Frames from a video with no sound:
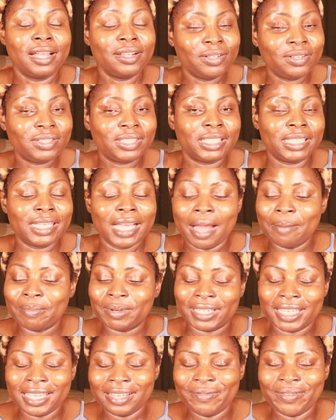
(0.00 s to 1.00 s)
You see, I'm
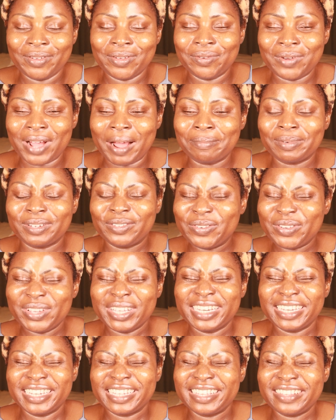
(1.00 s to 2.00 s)
giving you, I'm
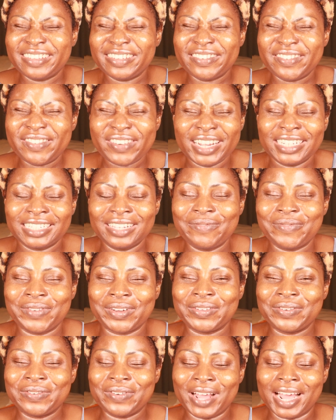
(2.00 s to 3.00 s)
doing greatly
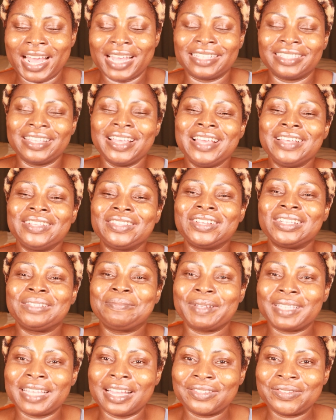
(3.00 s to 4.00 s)
for you guys. So
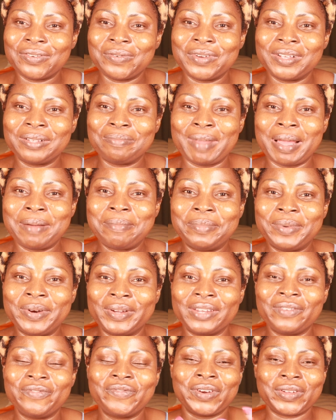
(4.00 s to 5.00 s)
it's better to waste my
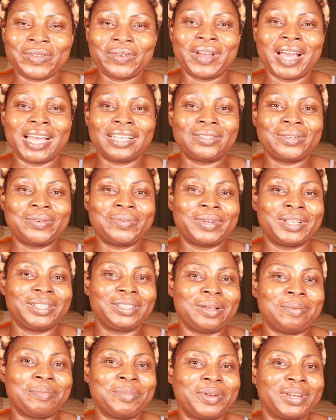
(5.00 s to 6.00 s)
money for you guys to
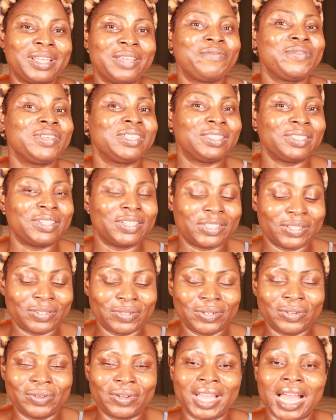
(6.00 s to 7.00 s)
waste your money if it's not
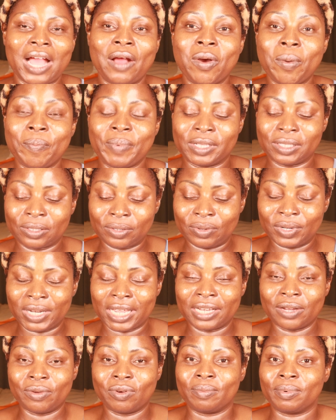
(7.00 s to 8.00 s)
good, okay? I hope it's good
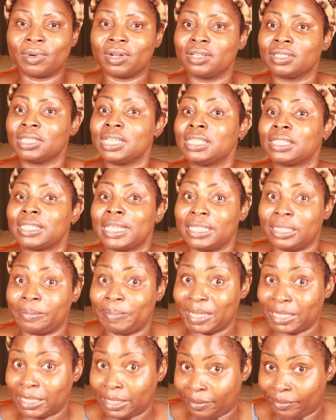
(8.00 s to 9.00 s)
anyway because it's
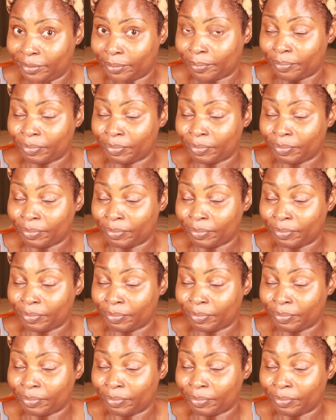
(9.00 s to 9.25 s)
expensive.